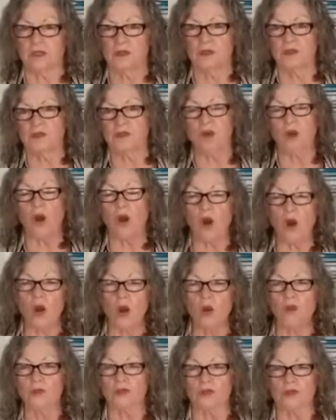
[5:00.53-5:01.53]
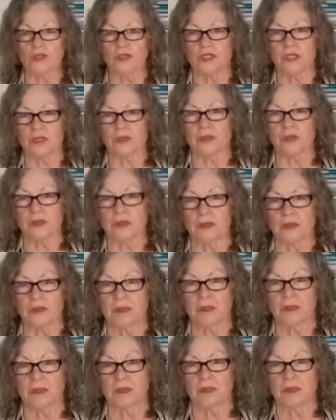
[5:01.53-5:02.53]
you have ownership.
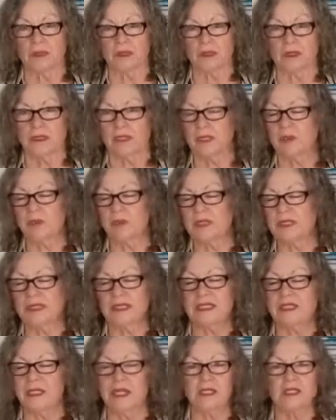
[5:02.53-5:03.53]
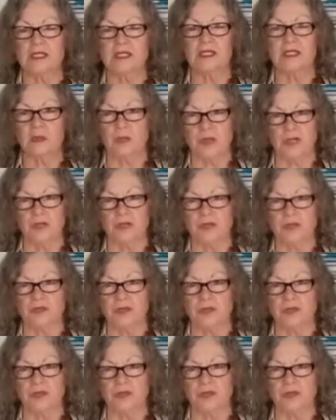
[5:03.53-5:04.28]
Completely changes the picture